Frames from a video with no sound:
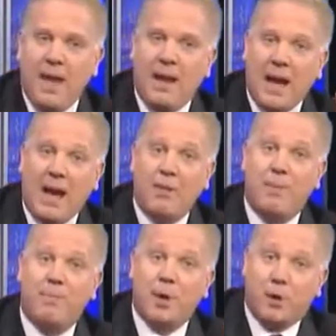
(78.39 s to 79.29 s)
and how
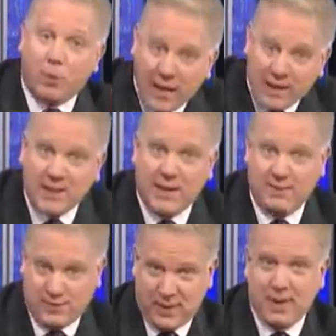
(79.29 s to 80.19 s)
the
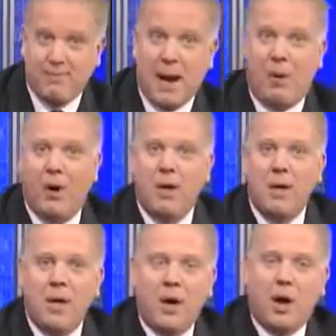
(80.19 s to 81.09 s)
progressives in power
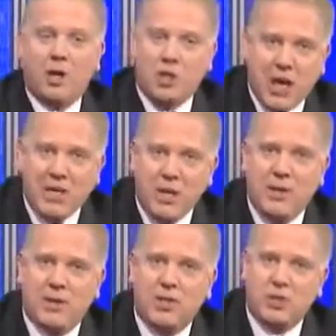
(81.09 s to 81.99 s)
are
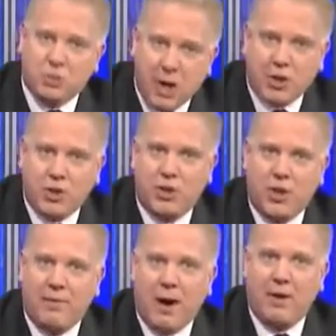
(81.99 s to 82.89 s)
changing the structure
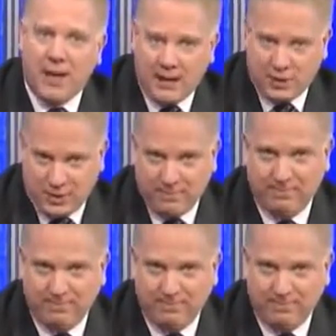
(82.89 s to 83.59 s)
of our nation.